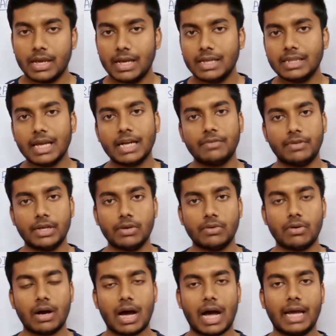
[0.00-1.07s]
In that
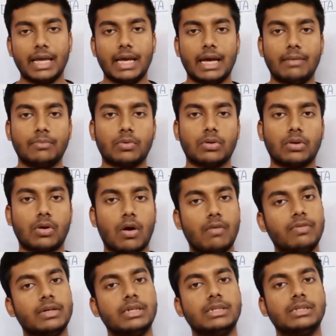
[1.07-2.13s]
video I have
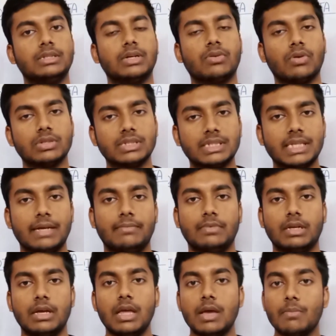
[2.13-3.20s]
covered the concept